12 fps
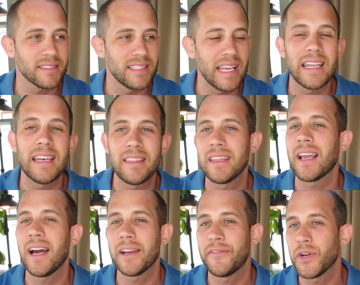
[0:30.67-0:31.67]
take anything
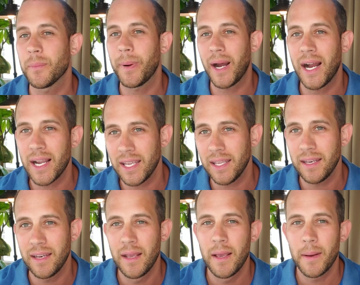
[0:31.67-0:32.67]
out of your
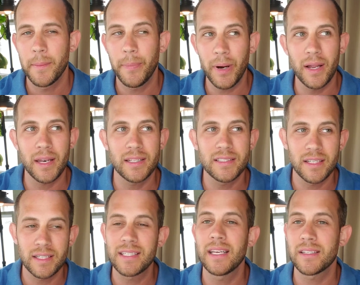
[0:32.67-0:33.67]
pocket, but it's
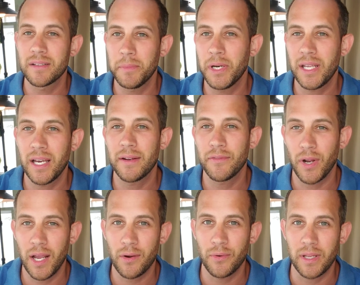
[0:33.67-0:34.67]
going to take some money out of your
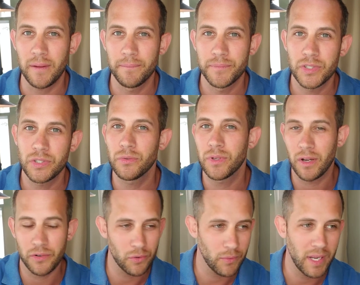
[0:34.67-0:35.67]
equity to do an
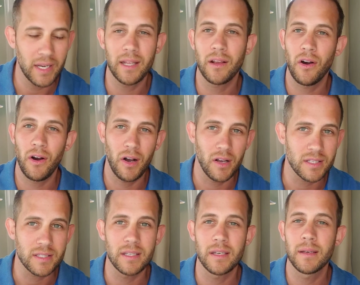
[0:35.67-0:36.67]
underwriting
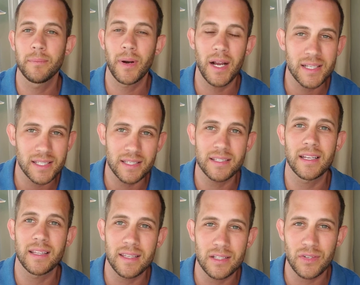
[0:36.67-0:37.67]
cost and processing
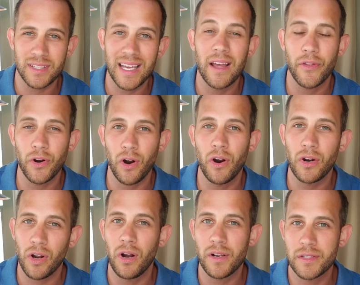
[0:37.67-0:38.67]
and things like that. There are
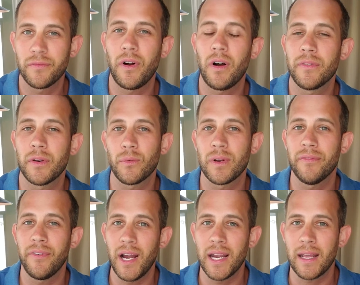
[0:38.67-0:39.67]
costs involved in a
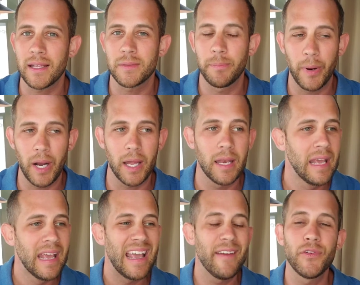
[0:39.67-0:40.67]
refinance, but
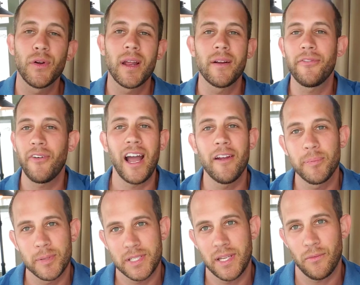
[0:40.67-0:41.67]
if you're at a
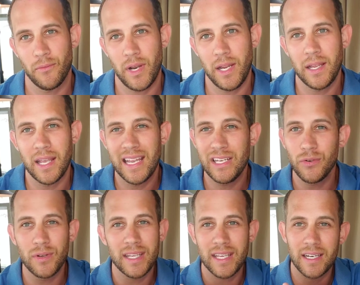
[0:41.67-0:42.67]
5% rate and you
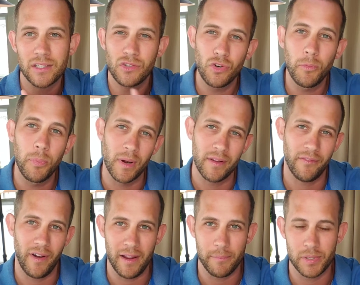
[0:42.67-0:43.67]
can get a
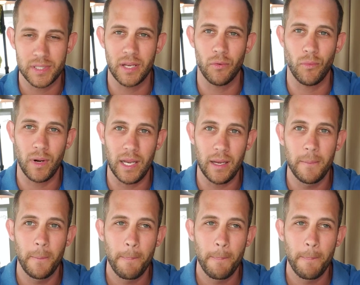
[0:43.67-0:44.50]
2.5% rate,